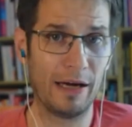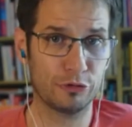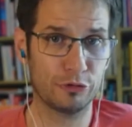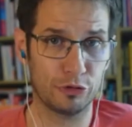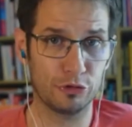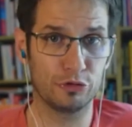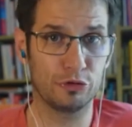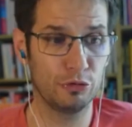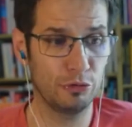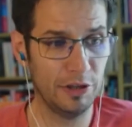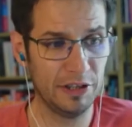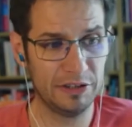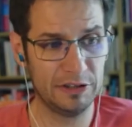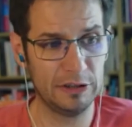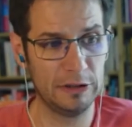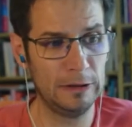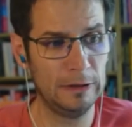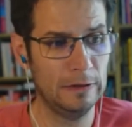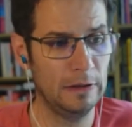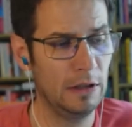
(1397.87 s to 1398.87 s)
do it
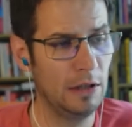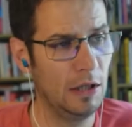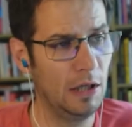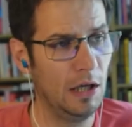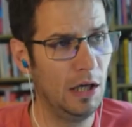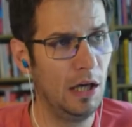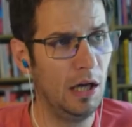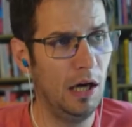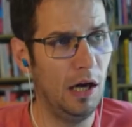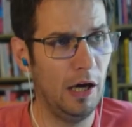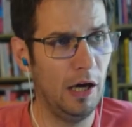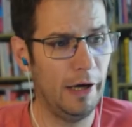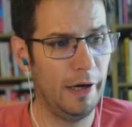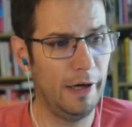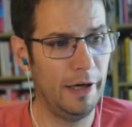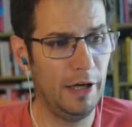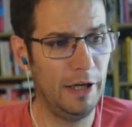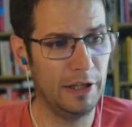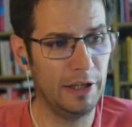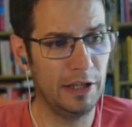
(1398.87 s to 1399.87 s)

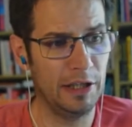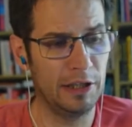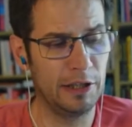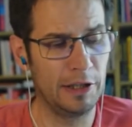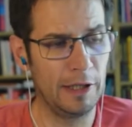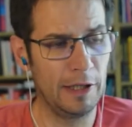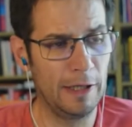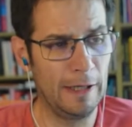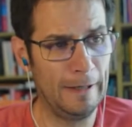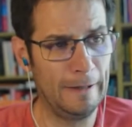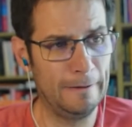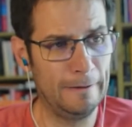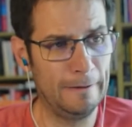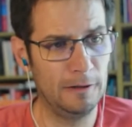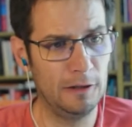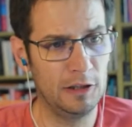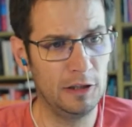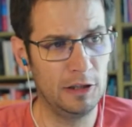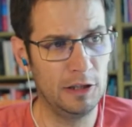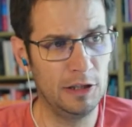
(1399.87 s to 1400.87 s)
in
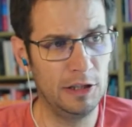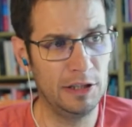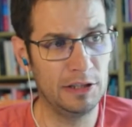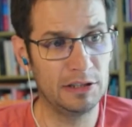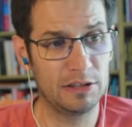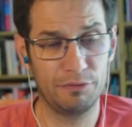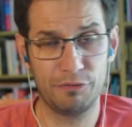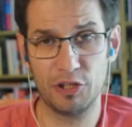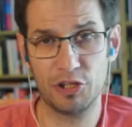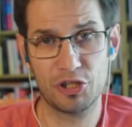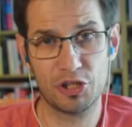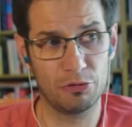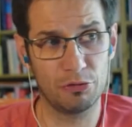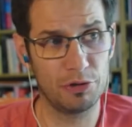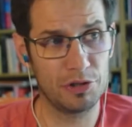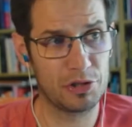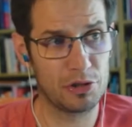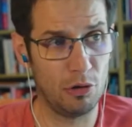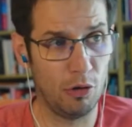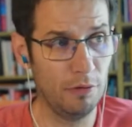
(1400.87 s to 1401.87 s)
DaVinci
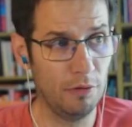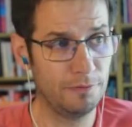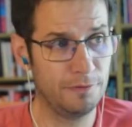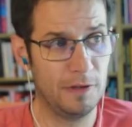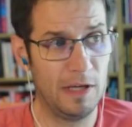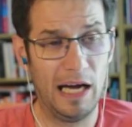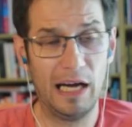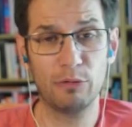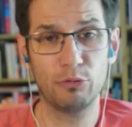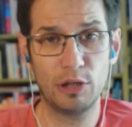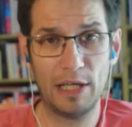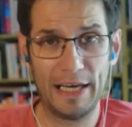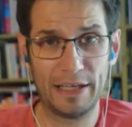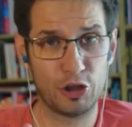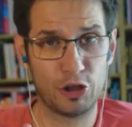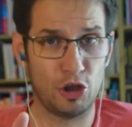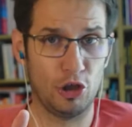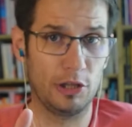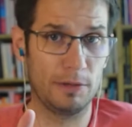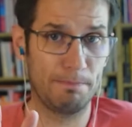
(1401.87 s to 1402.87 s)
Resolve. I will
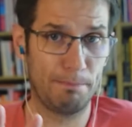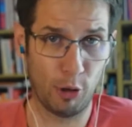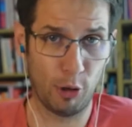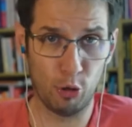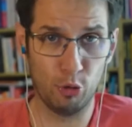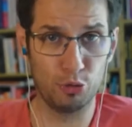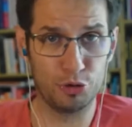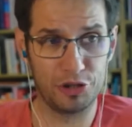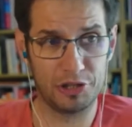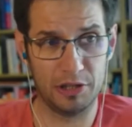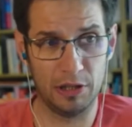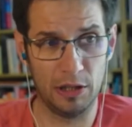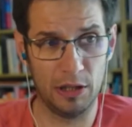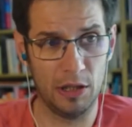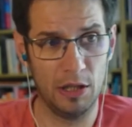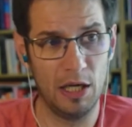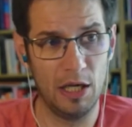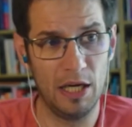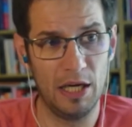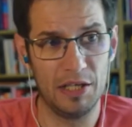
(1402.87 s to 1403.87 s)
actually post
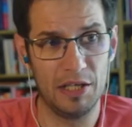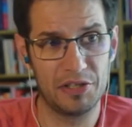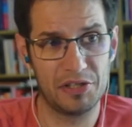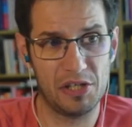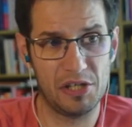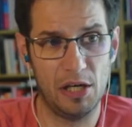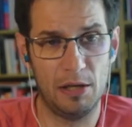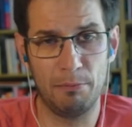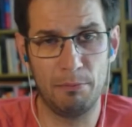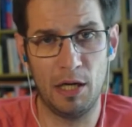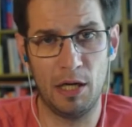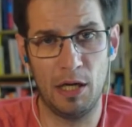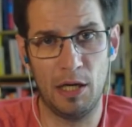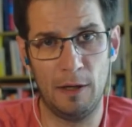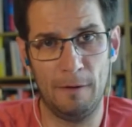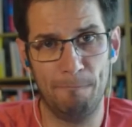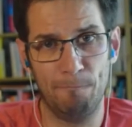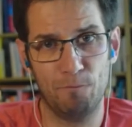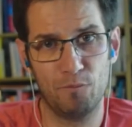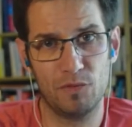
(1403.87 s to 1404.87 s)
some
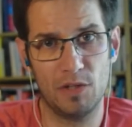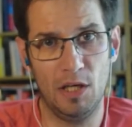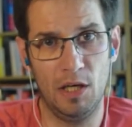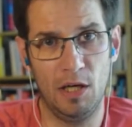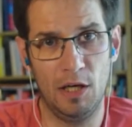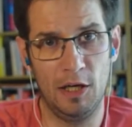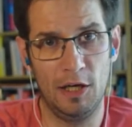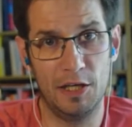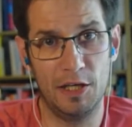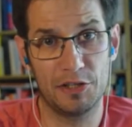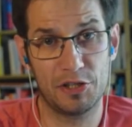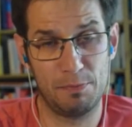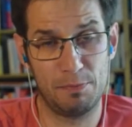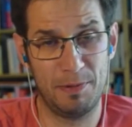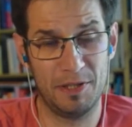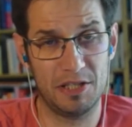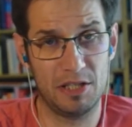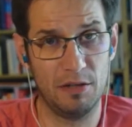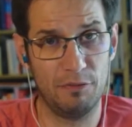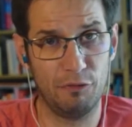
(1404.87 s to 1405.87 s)

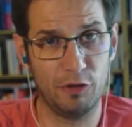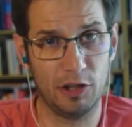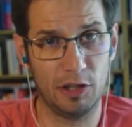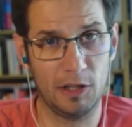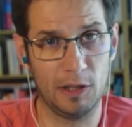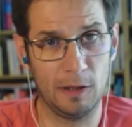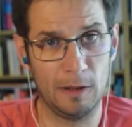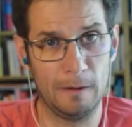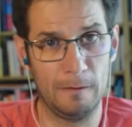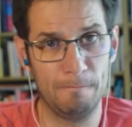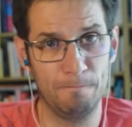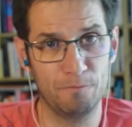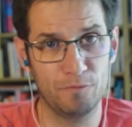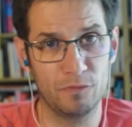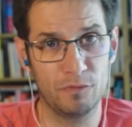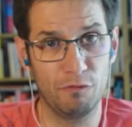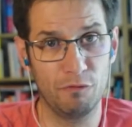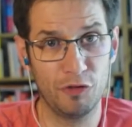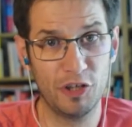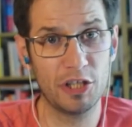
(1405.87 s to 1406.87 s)
specific
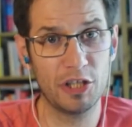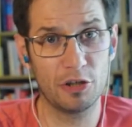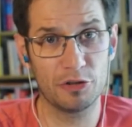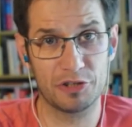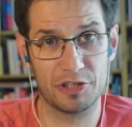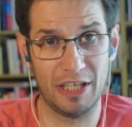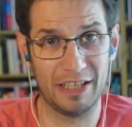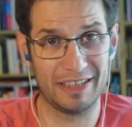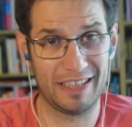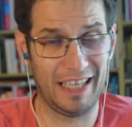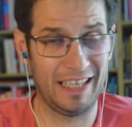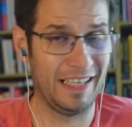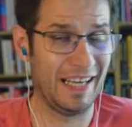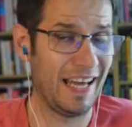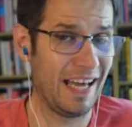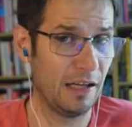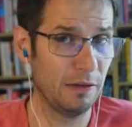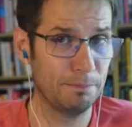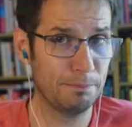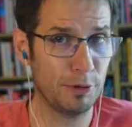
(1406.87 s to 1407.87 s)
videos that can
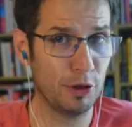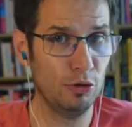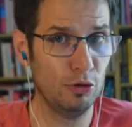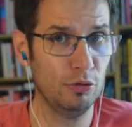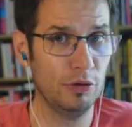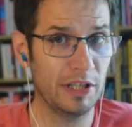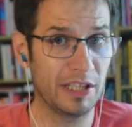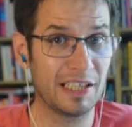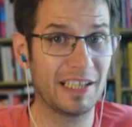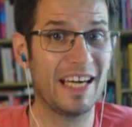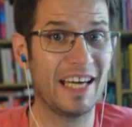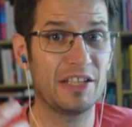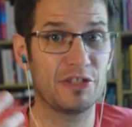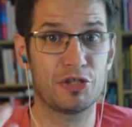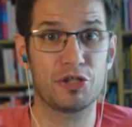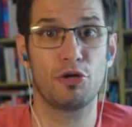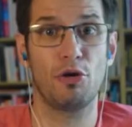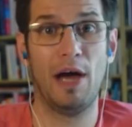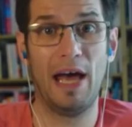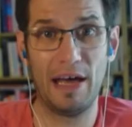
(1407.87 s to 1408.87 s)
help you in case
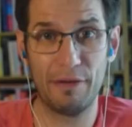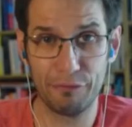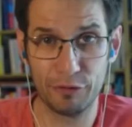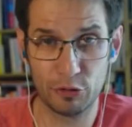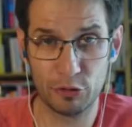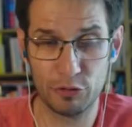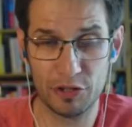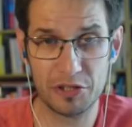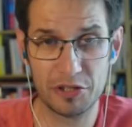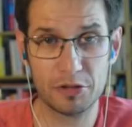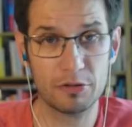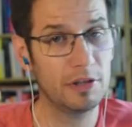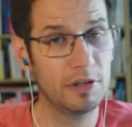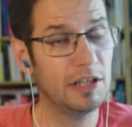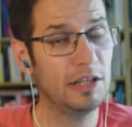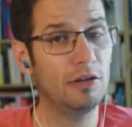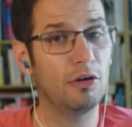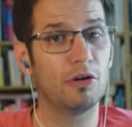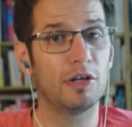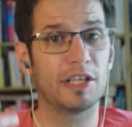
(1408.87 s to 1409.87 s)
you have a green screen
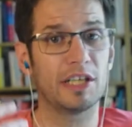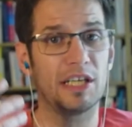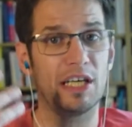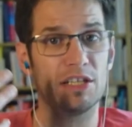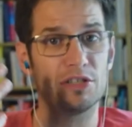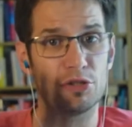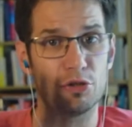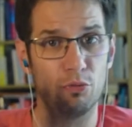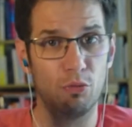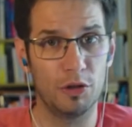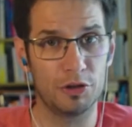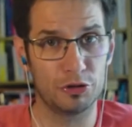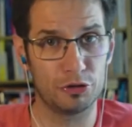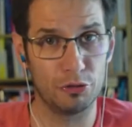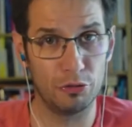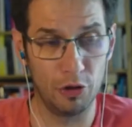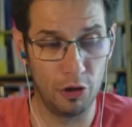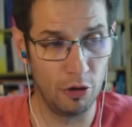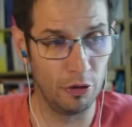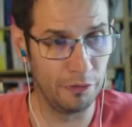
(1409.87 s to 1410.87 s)
or in case you want to
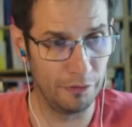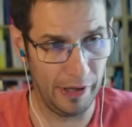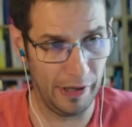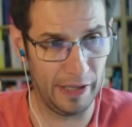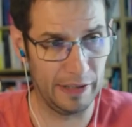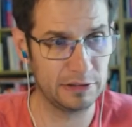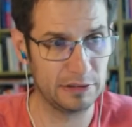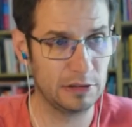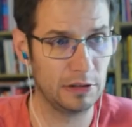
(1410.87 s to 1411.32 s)
learn that.